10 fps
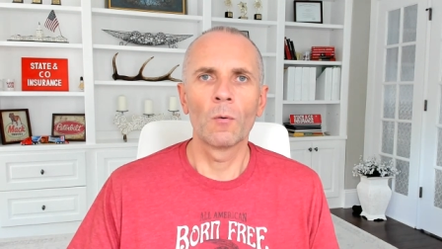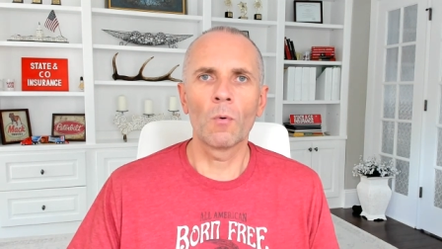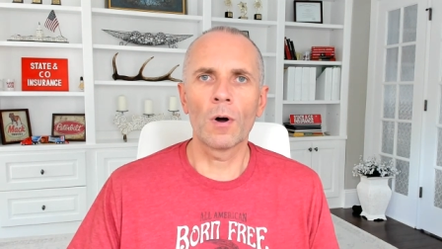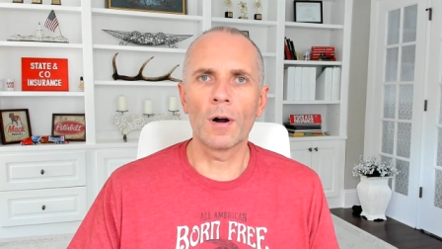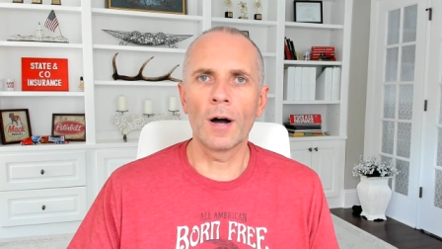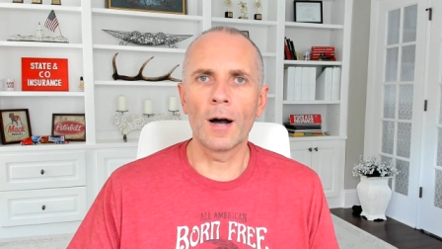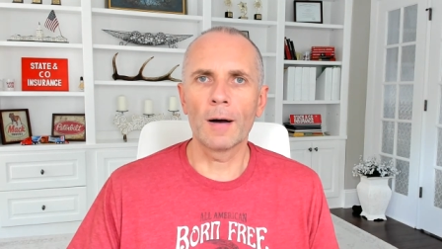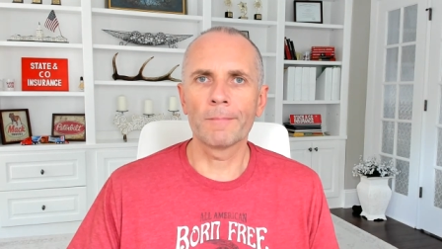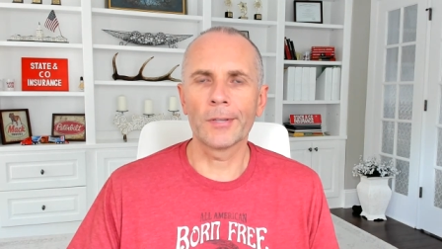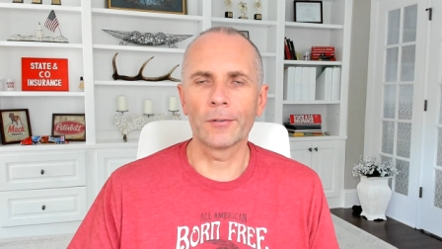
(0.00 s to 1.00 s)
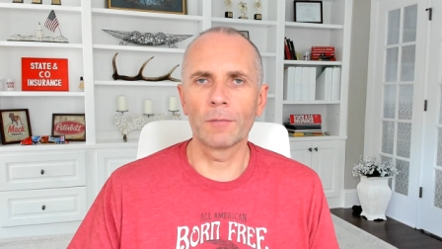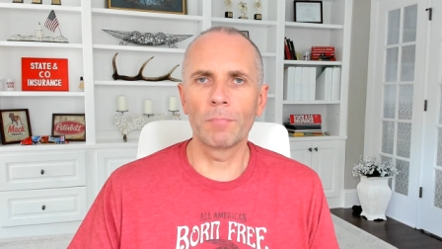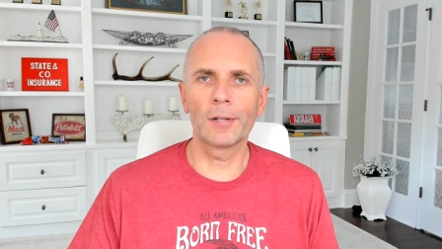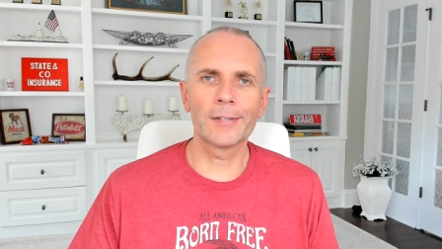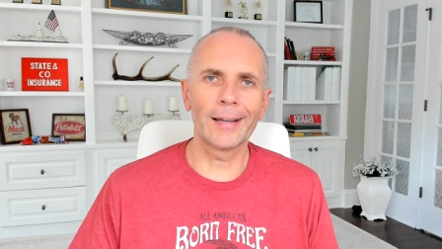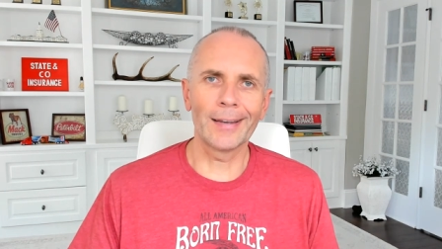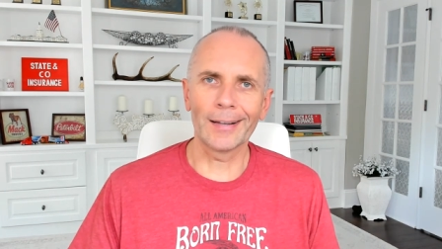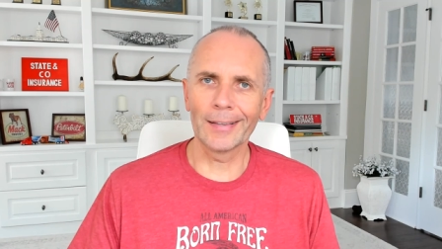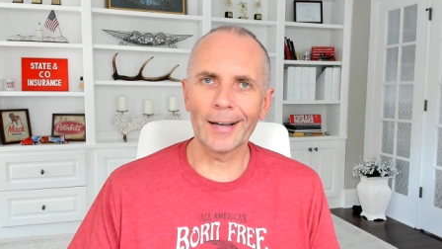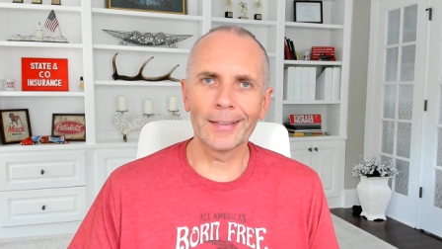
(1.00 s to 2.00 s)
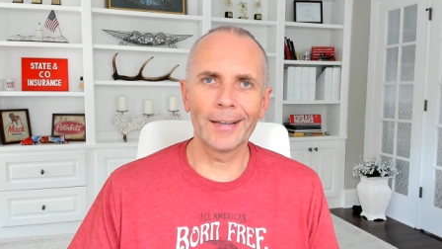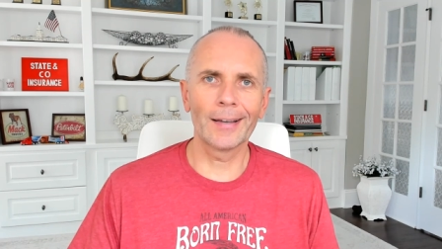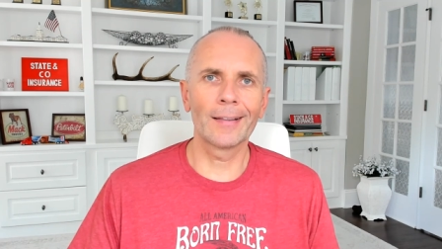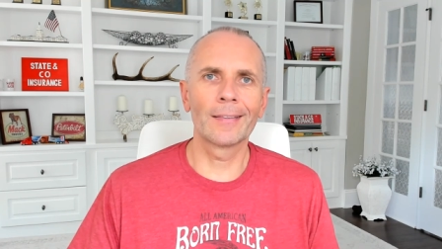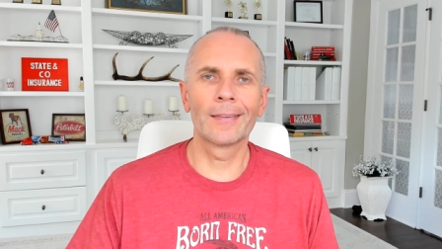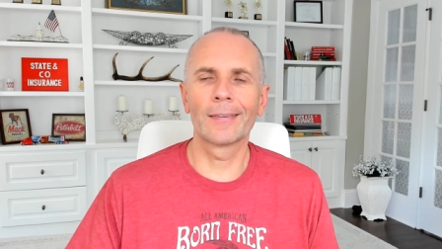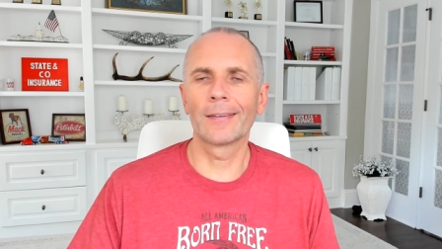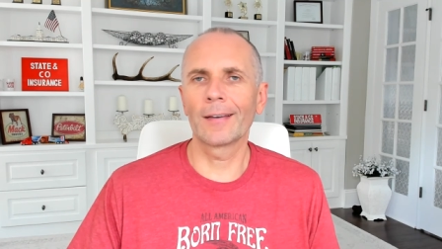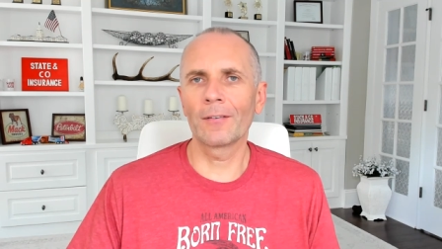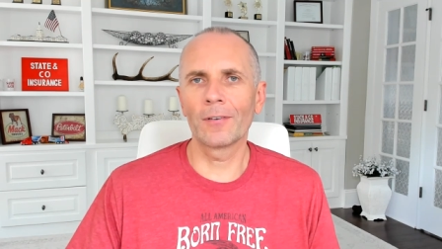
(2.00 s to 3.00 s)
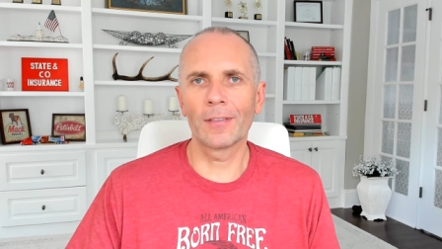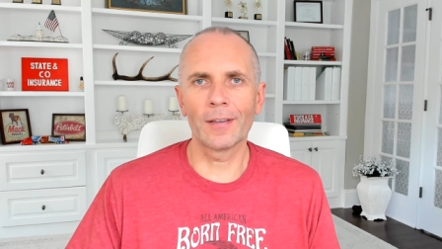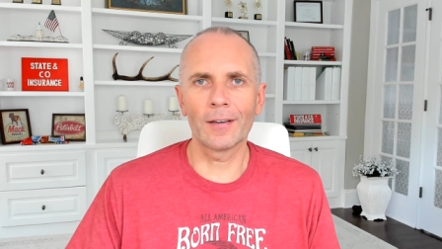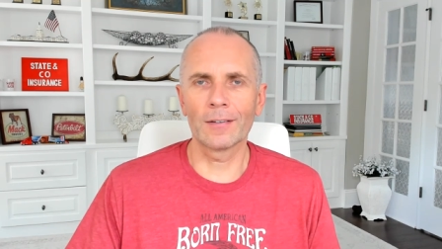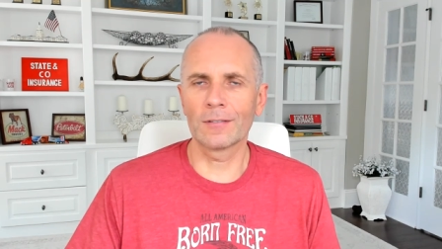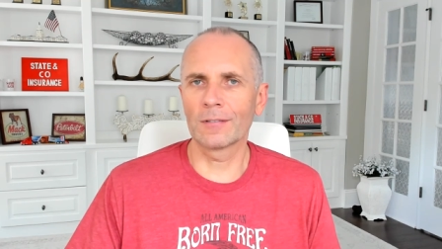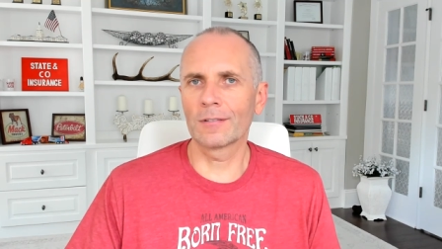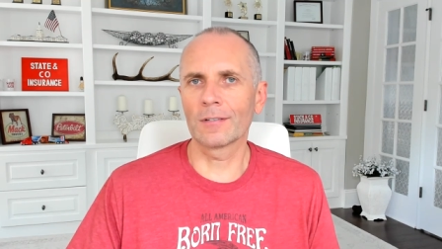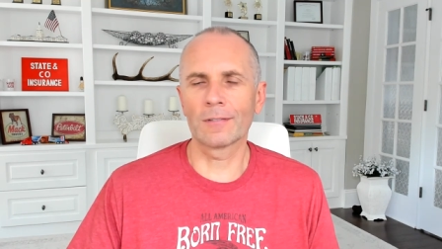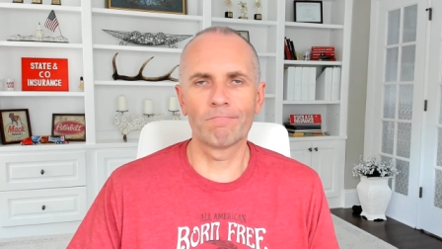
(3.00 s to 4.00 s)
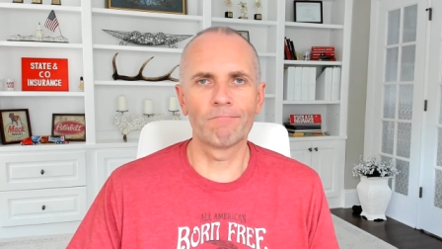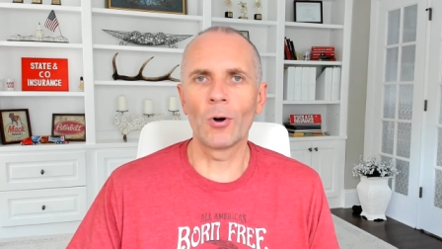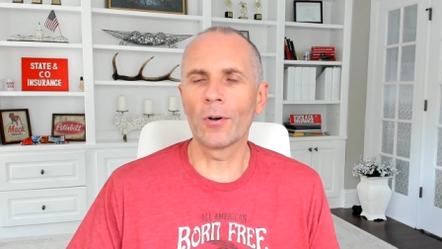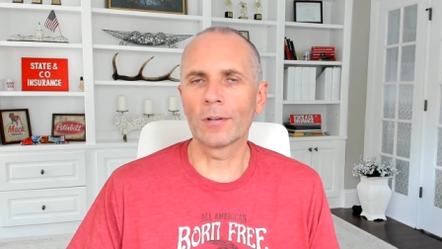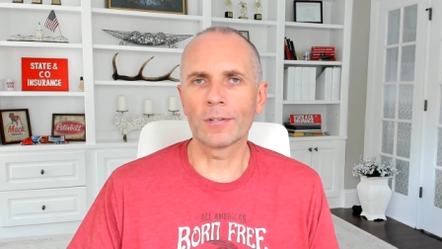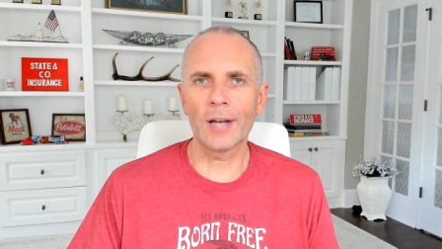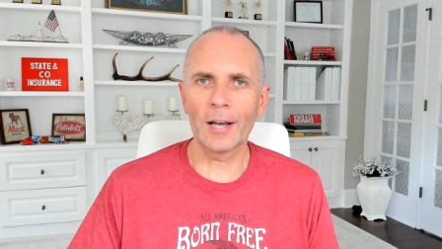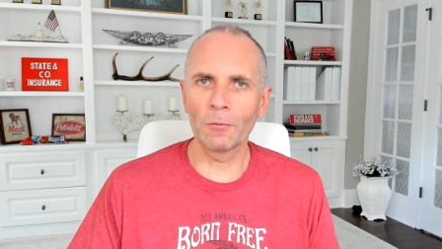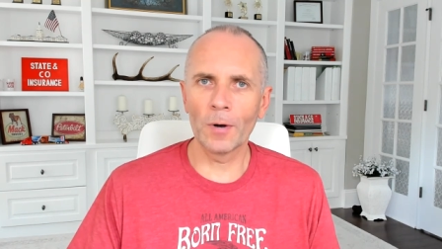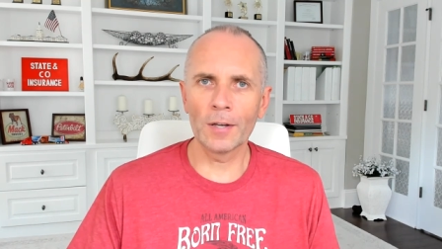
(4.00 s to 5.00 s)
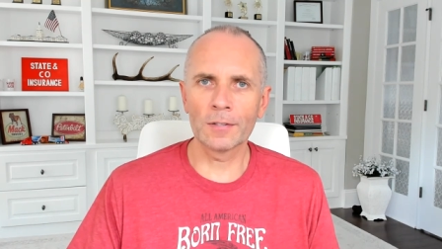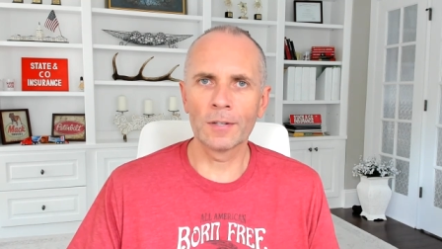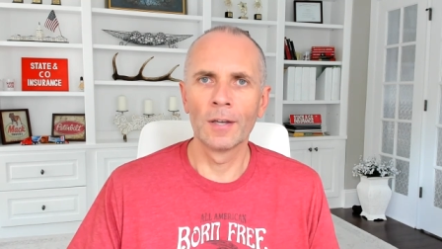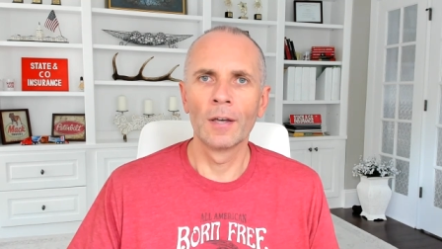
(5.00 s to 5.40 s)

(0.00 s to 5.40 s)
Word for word: where the bills get neglected, everything is just going sideways.